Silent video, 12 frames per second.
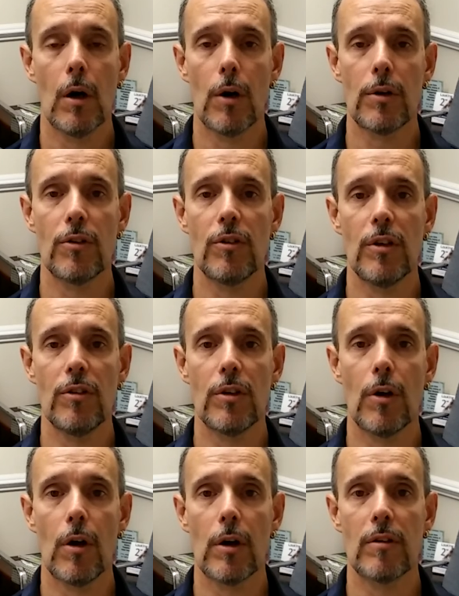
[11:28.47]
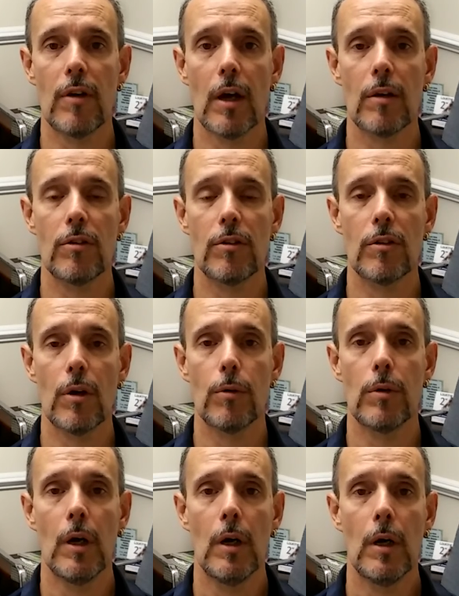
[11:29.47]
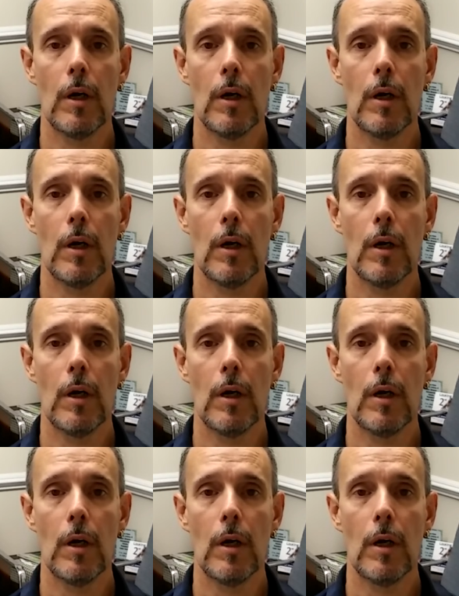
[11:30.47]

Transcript: heart disease and heart attacks. So